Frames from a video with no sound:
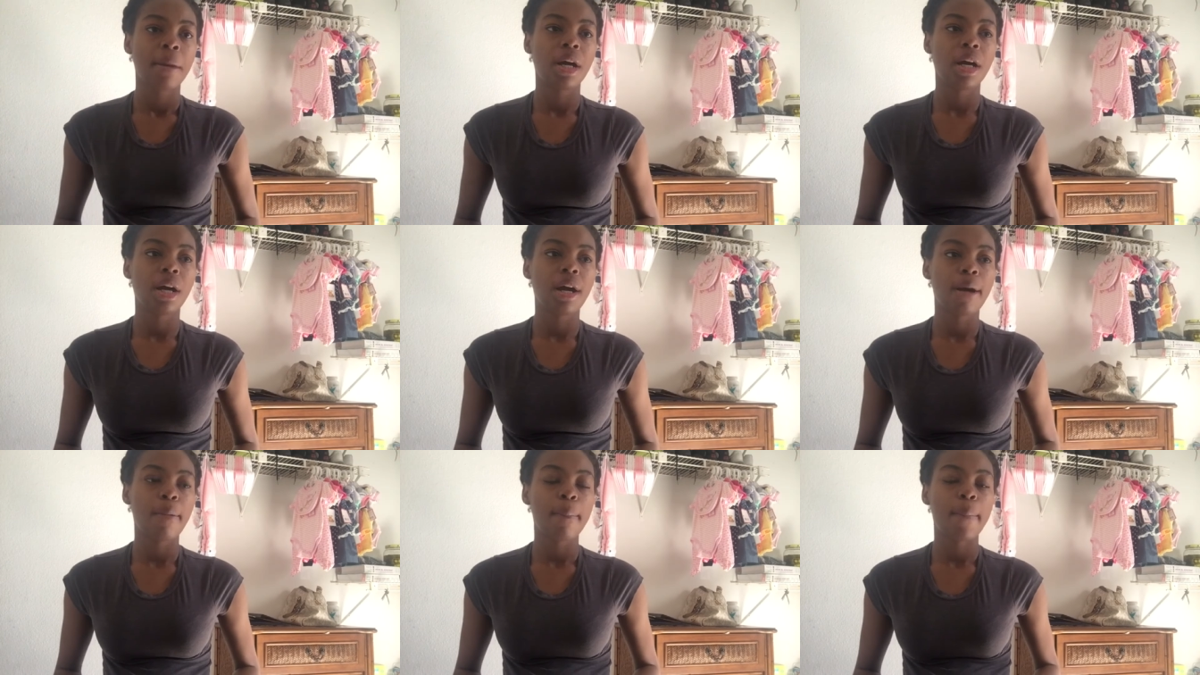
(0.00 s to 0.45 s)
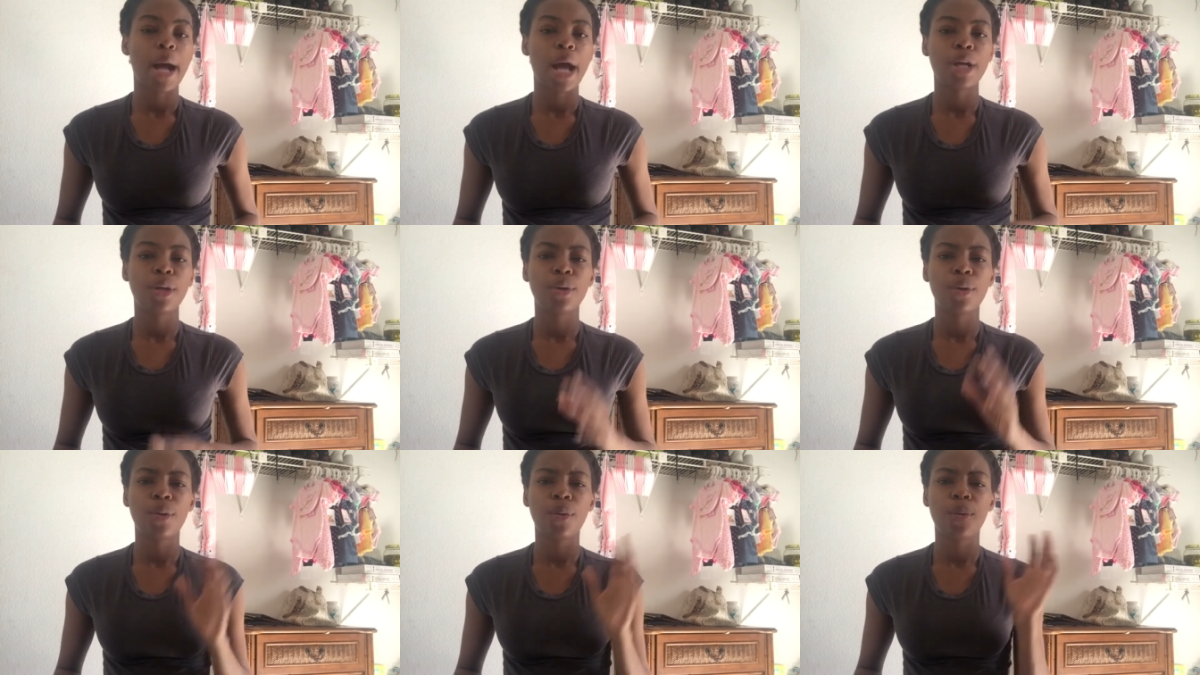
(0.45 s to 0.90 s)
Um, I
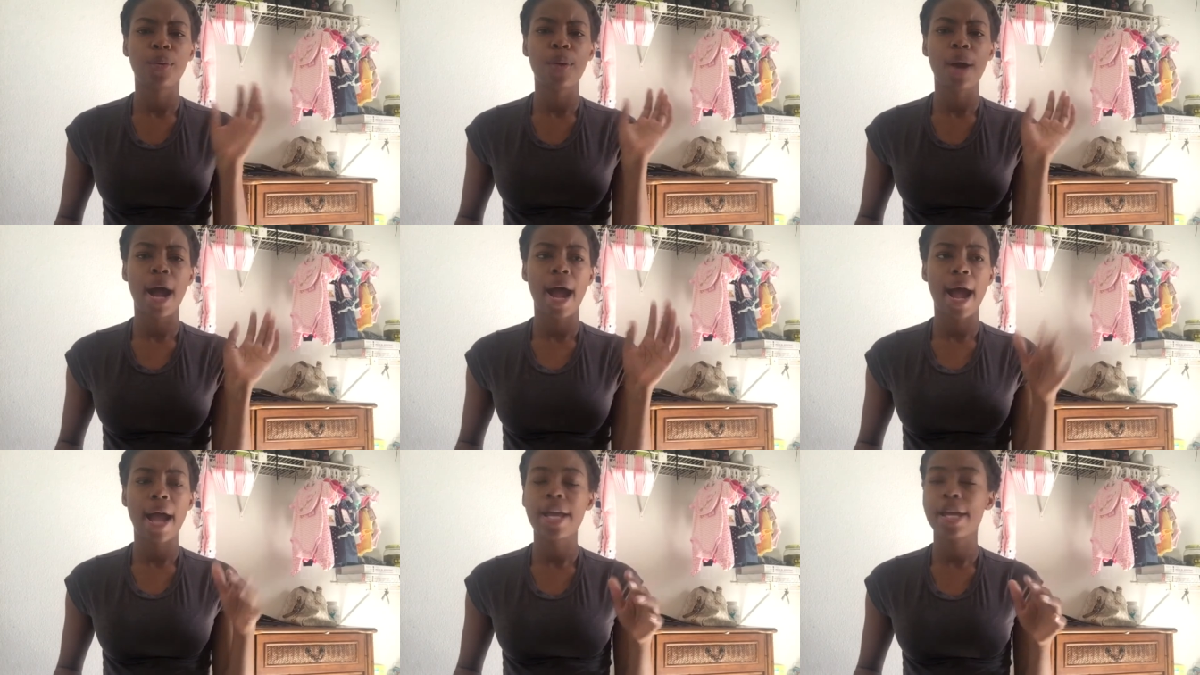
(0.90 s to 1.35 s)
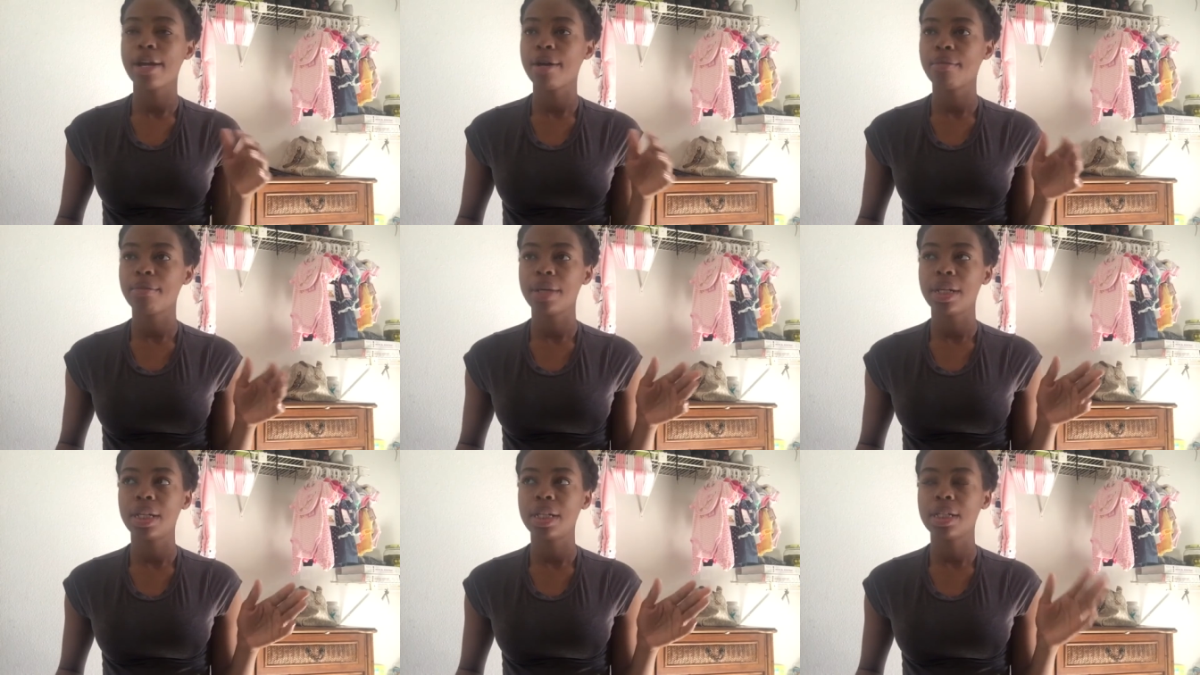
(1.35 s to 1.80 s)
know I
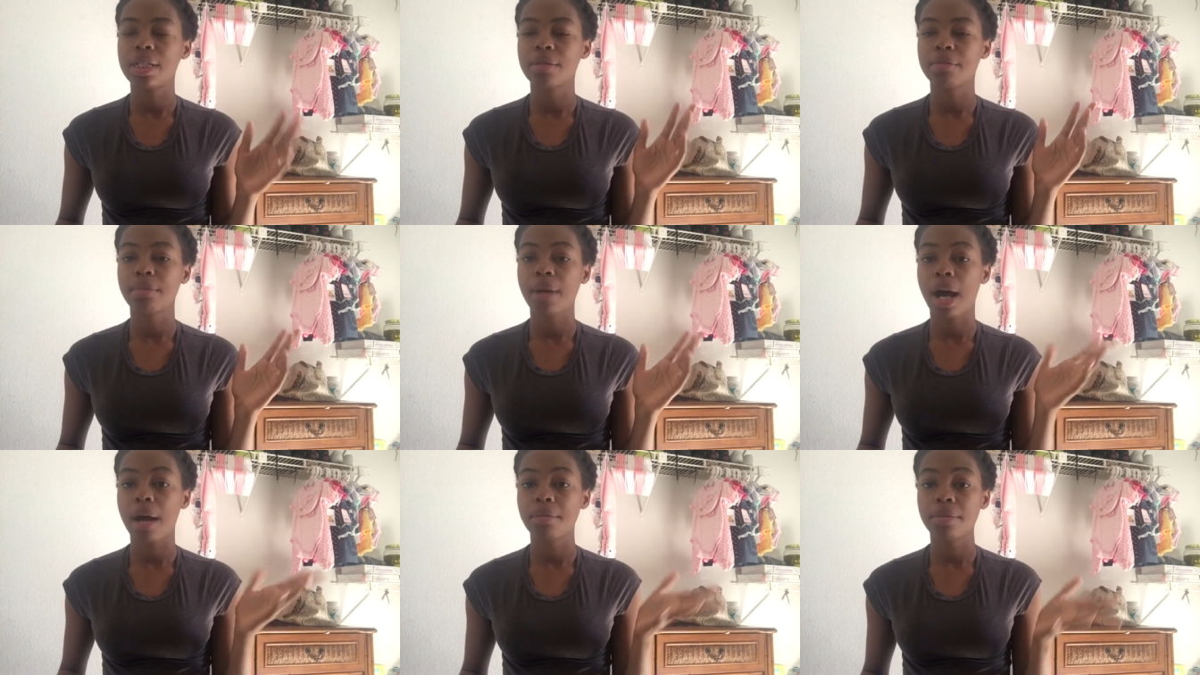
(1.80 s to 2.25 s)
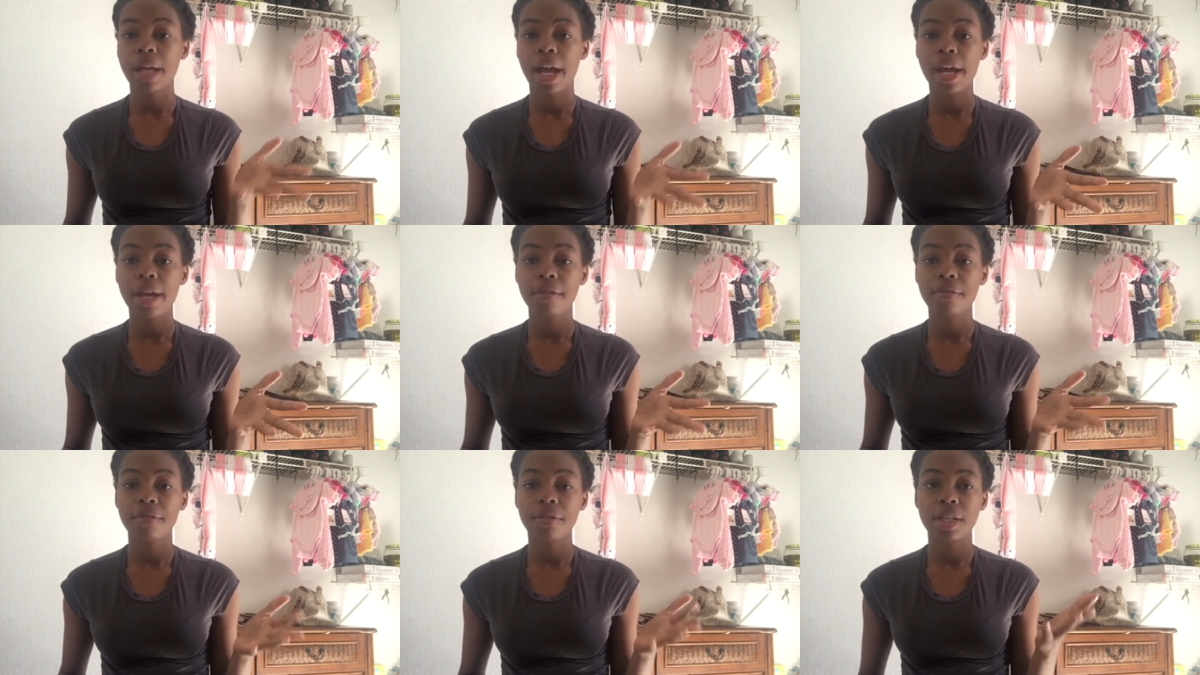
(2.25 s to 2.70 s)
Am in his Mom
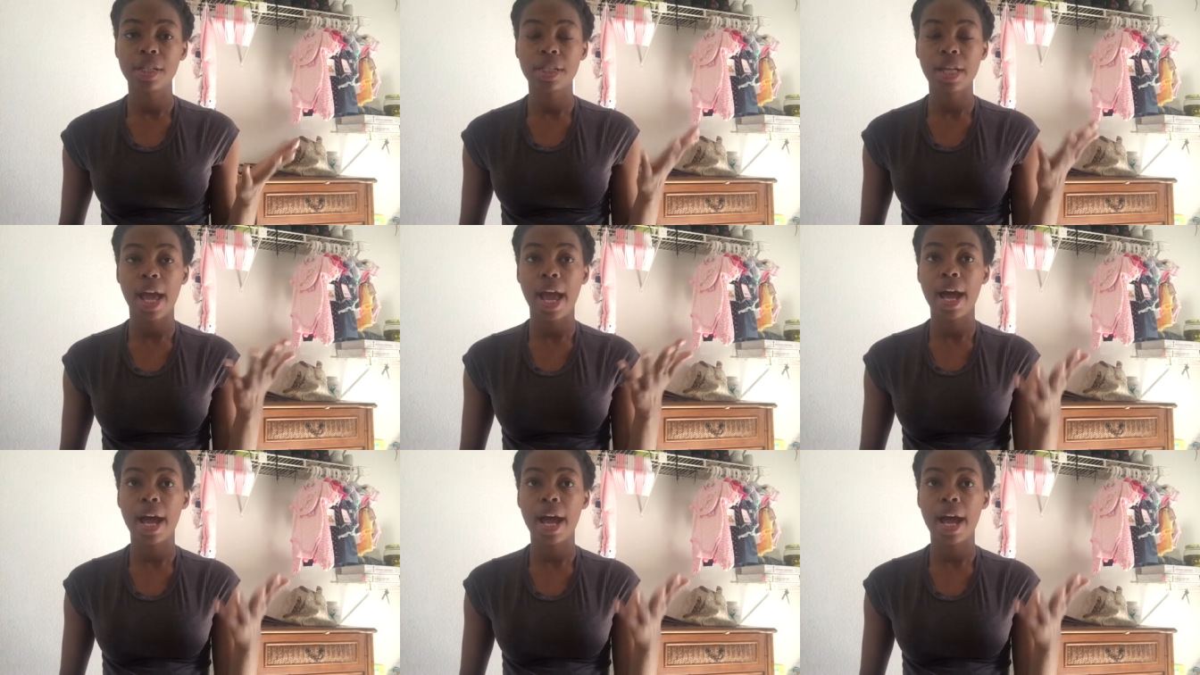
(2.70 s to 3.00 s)
Life It's an